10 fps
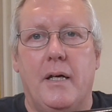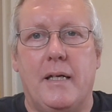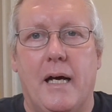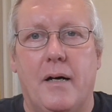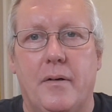
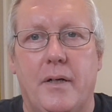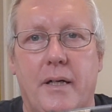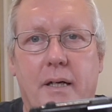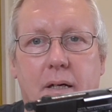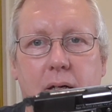Now
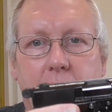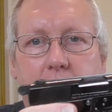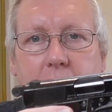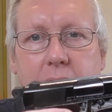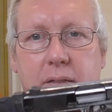
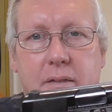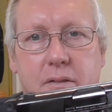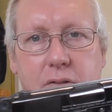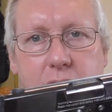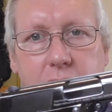it
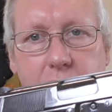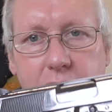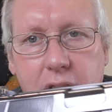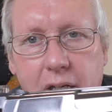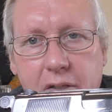
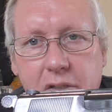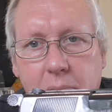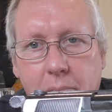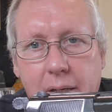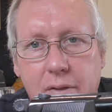doesn't take this in
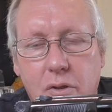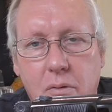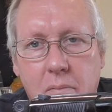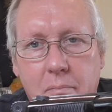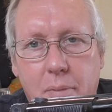the
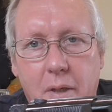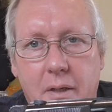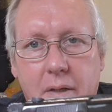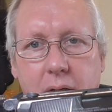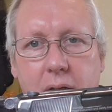manual,
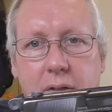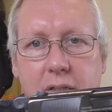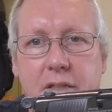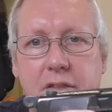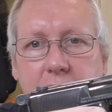but
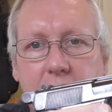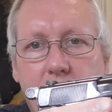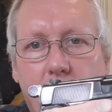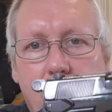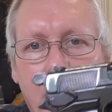this has a
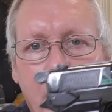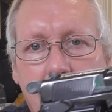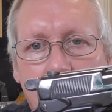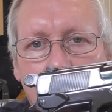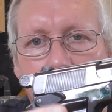decocker
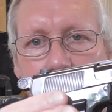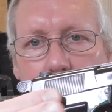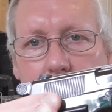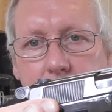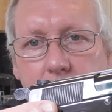
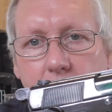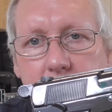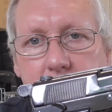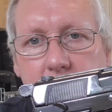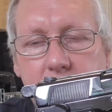both
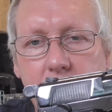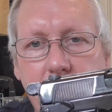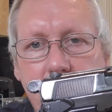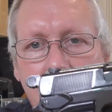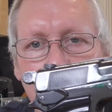sides. It's not
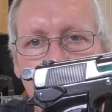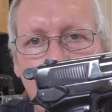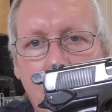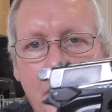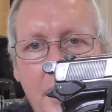a safety,
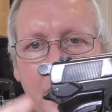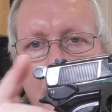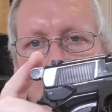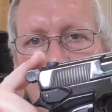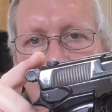by the way.
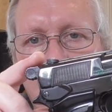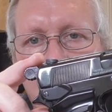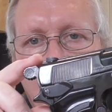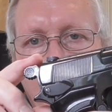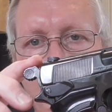
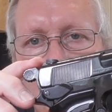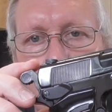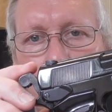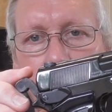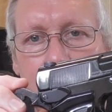So when you
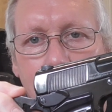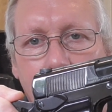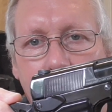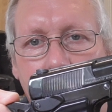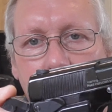pull the trigger
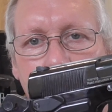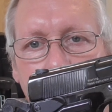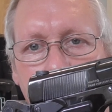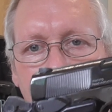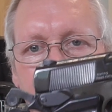back,
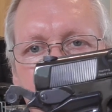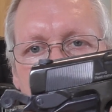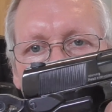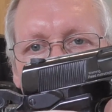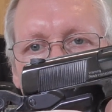yeah,
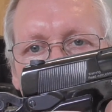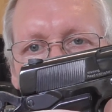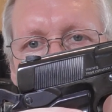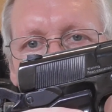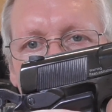you
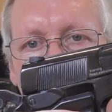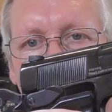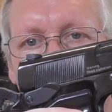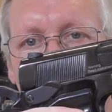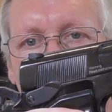sit
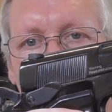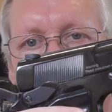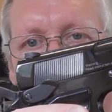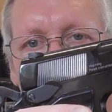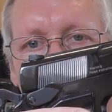the
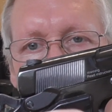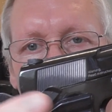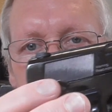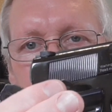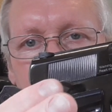
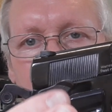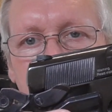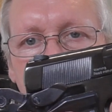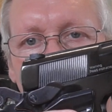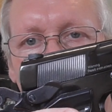ambidextrous
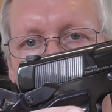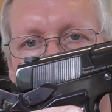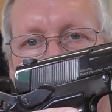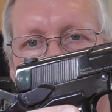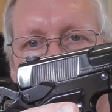both sides,
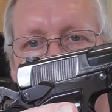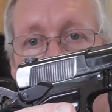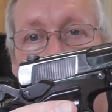ambidextrous